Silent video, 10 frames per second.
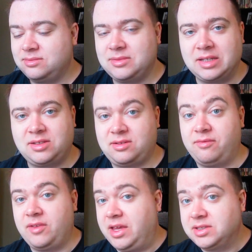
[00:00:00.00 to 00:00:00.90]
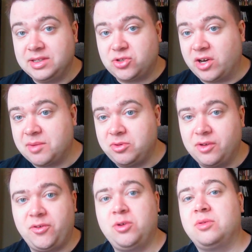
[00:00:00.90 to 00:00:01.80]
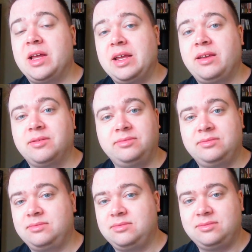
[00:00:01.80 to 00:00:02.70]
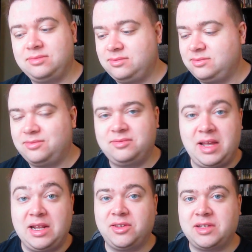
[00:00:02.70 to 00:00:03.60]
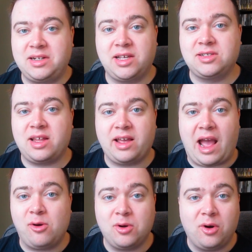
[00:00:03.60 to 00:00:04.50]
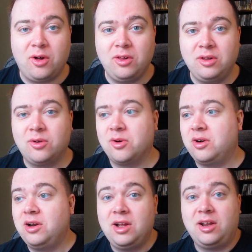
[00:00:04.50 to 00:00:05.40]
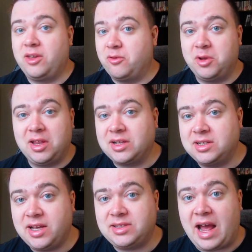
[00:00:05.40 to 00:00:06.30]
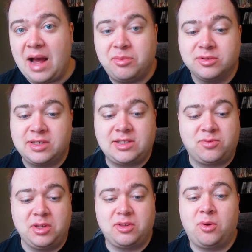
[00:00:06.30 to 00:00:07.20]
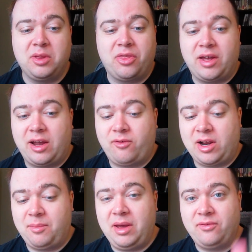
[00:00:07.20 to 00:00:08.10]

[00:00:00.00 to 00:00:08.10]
It's easily drinkable if you don't like anything that tastes like alcohol, or you really like the taste of apples. That's really the only thing I could recommend